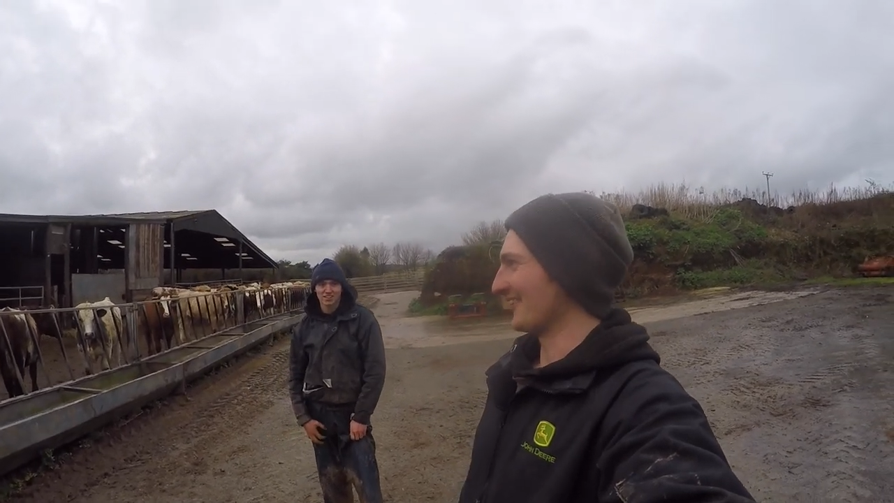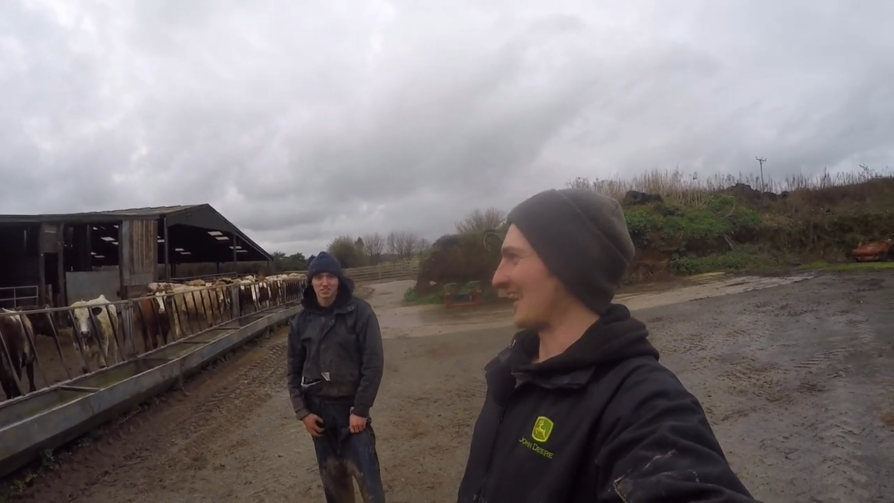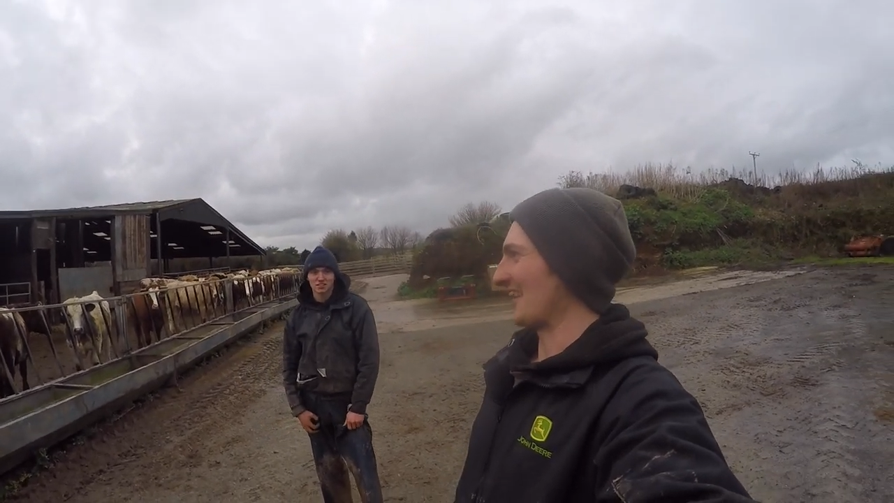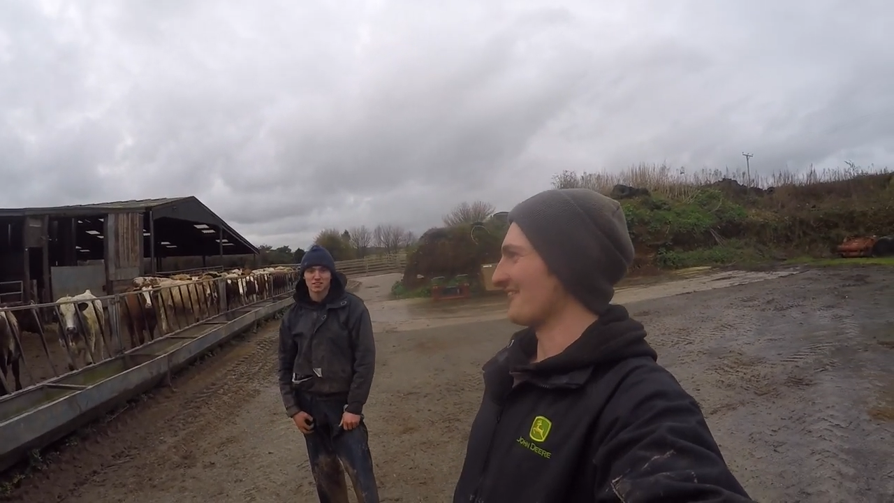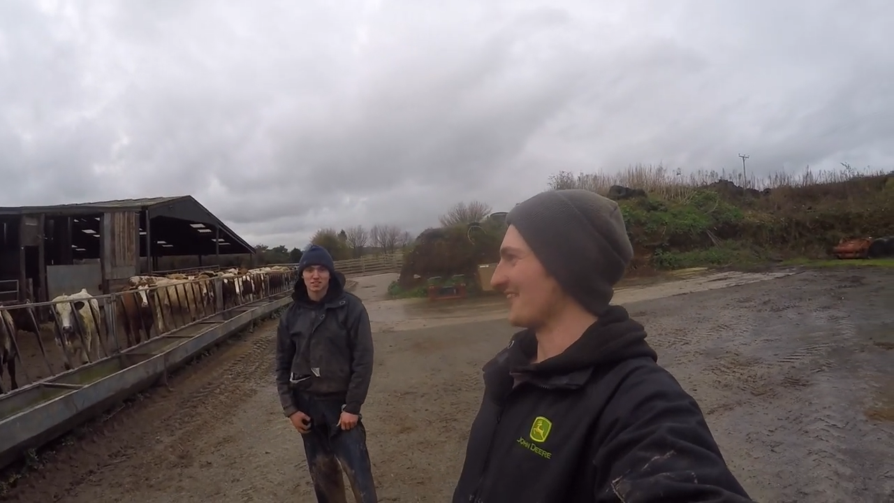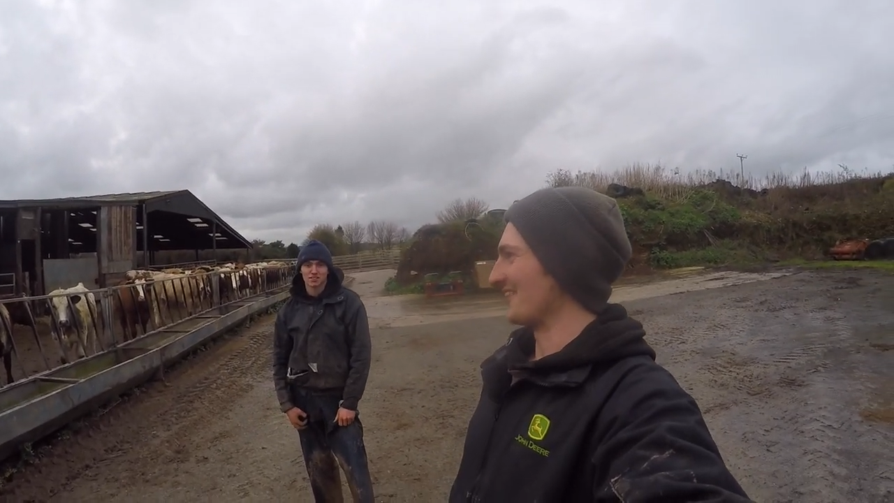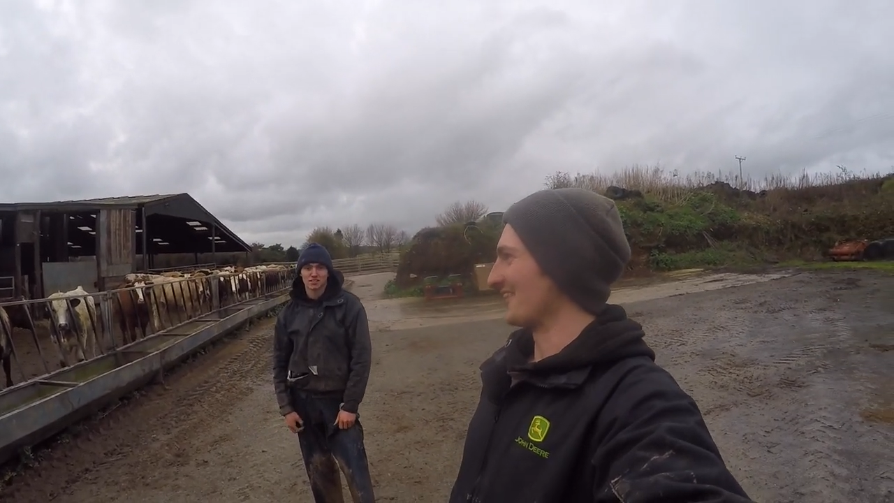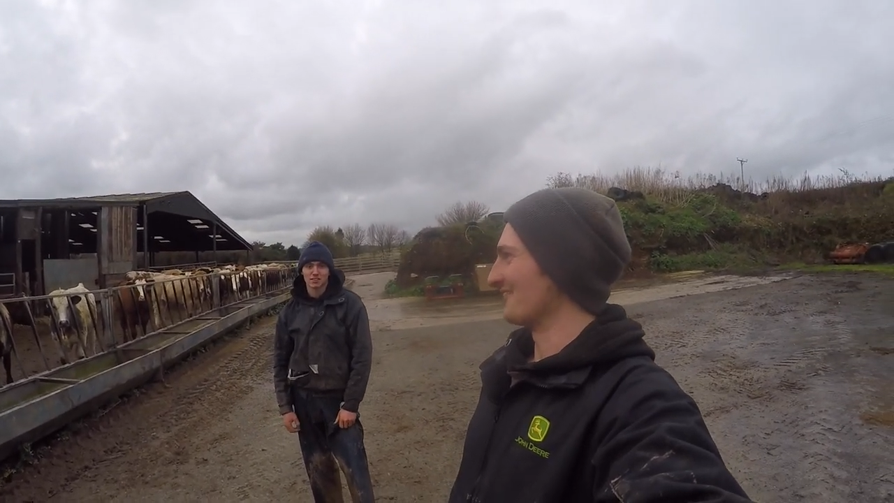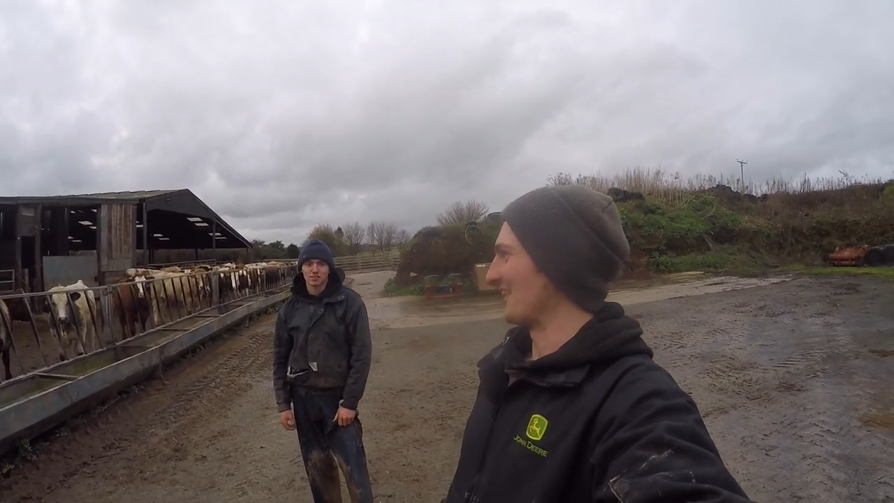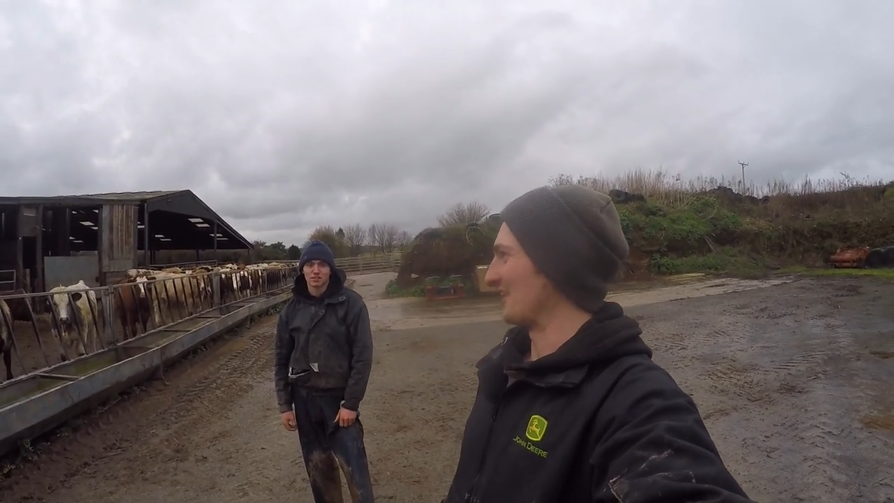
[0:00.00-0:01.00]
get a
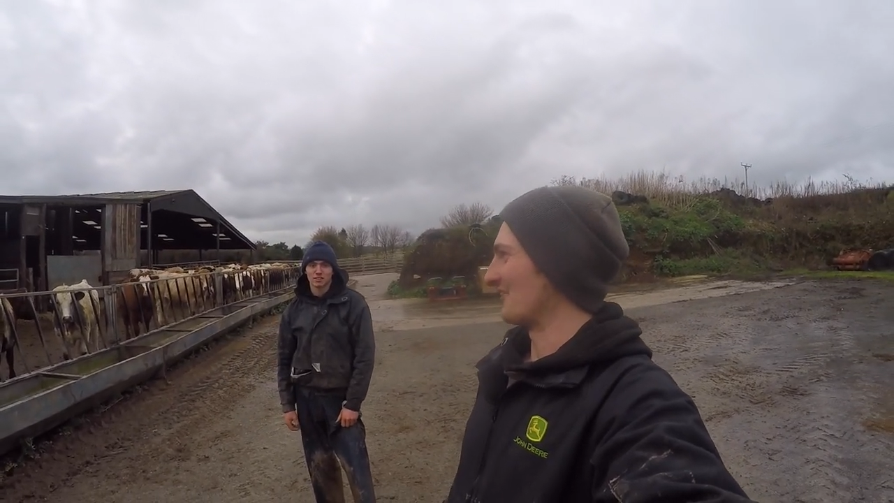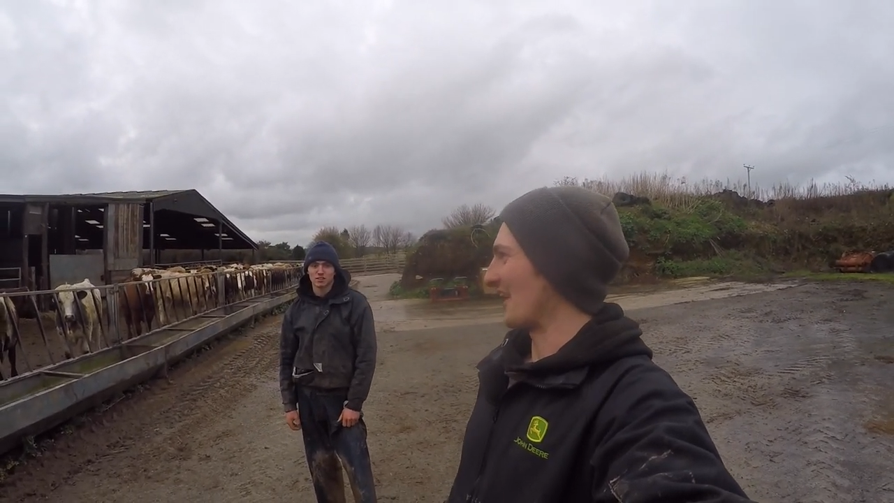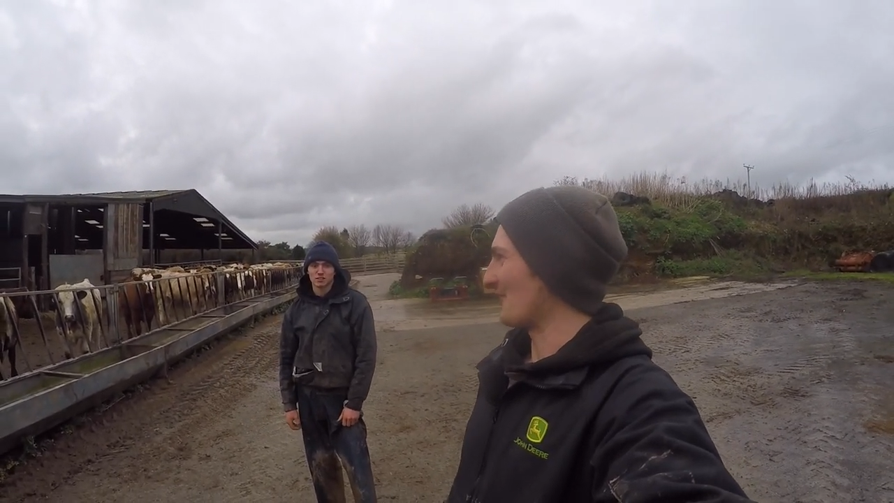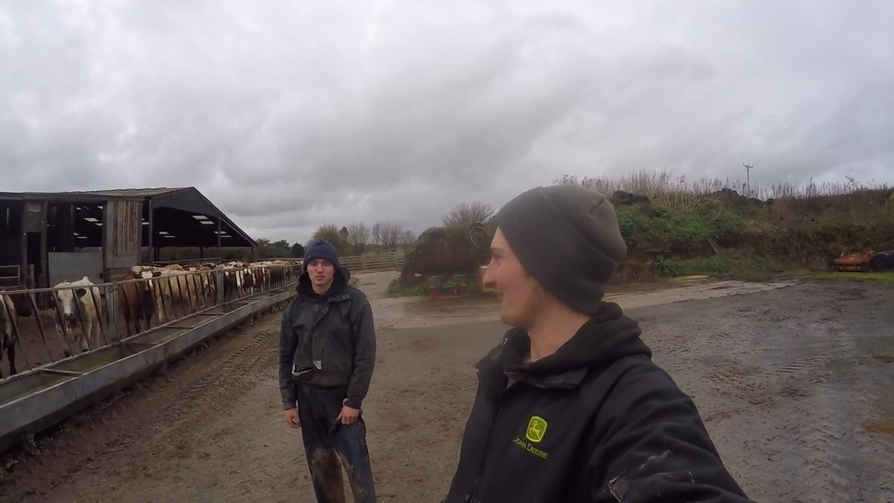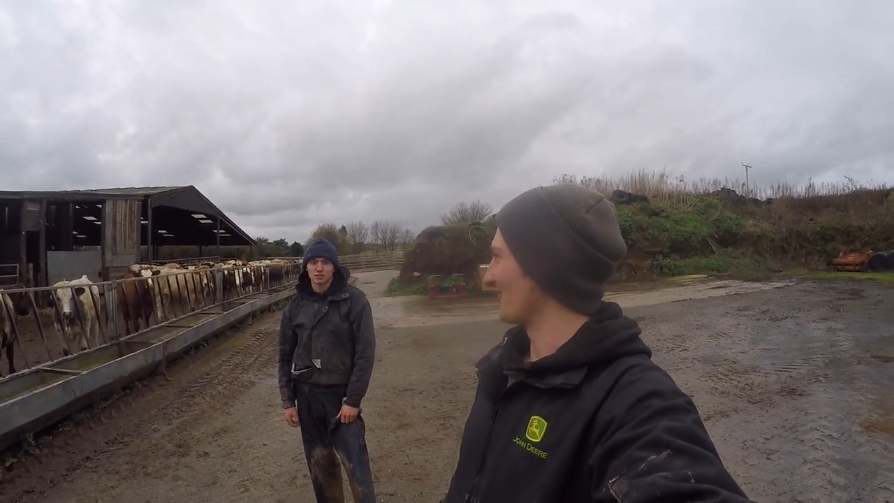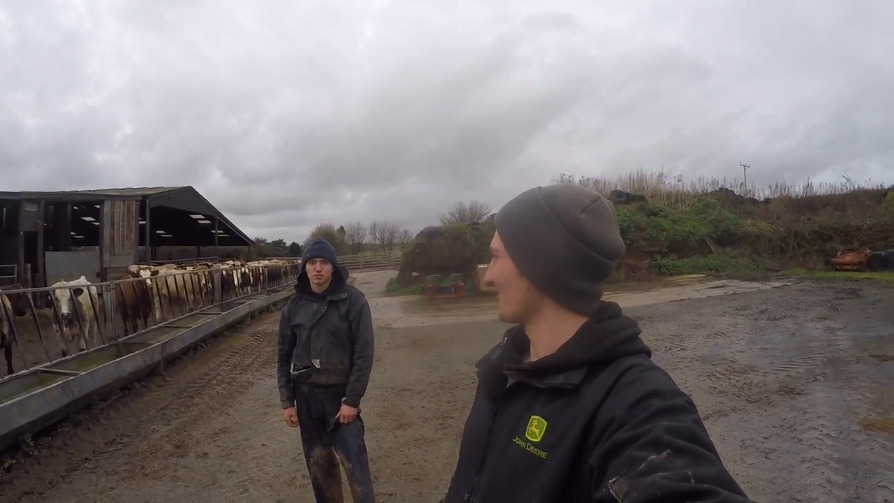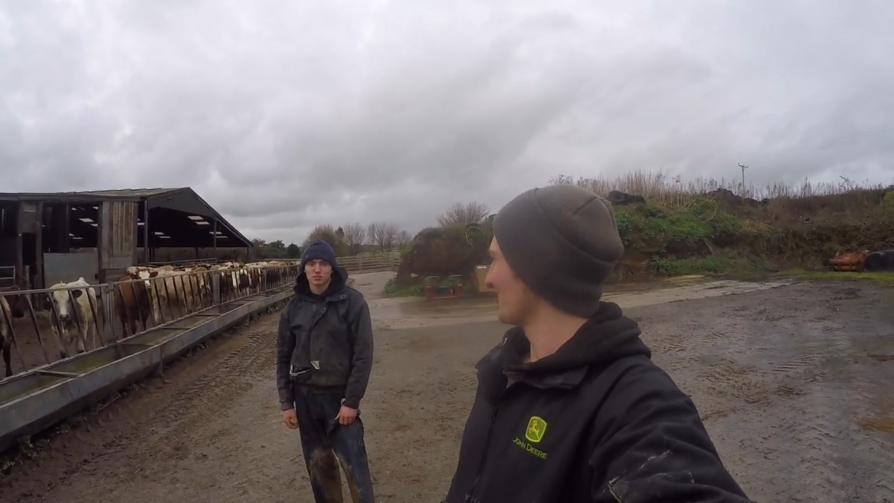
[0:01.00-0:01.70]
video of it if it happens.